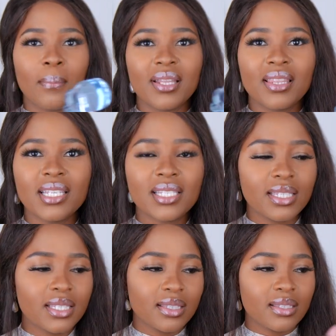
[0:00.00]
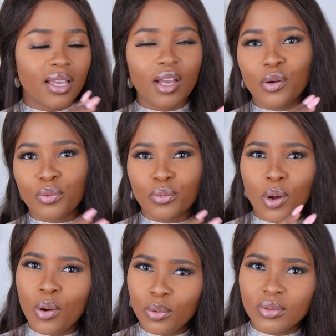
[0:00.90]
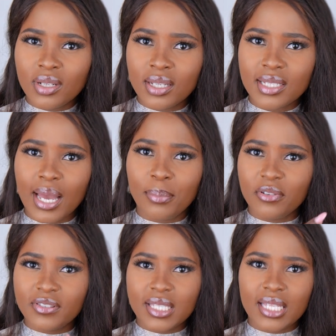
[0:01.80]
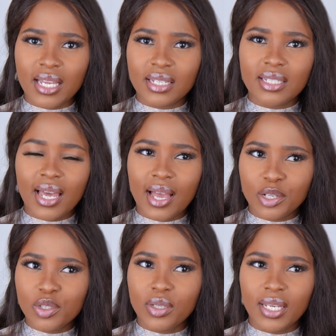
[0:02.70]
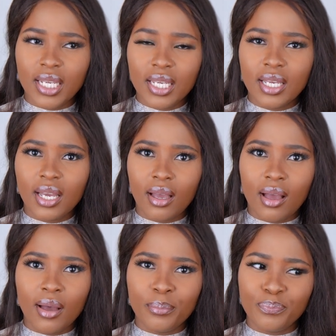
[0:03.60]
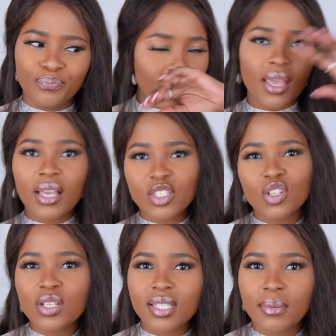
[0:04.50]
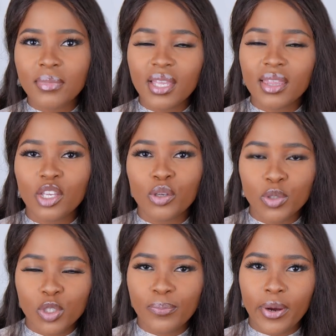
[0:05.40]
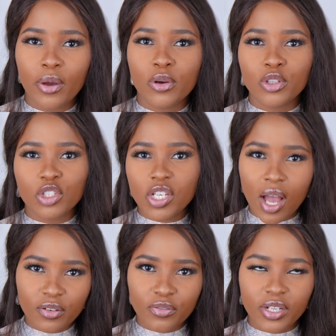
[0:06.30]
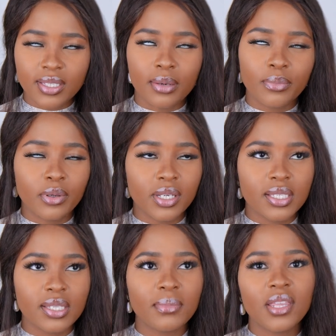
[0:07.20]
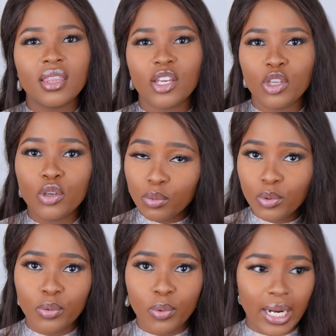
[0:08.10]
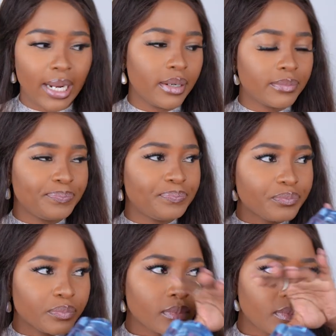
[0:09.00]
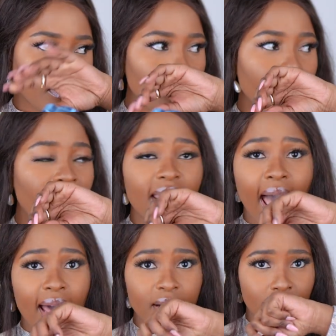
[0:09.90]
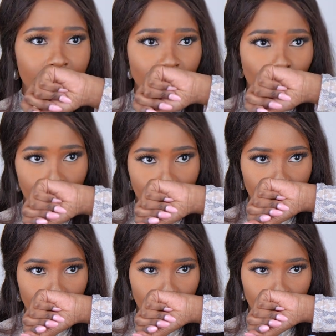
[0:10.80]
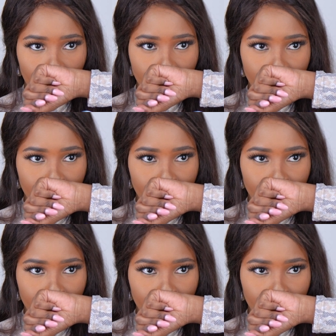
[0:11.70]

But this is a grown type of scent, actually. Um, it's not something that you would spray on your child, for example. It's something that you would wear, an adult can wear, or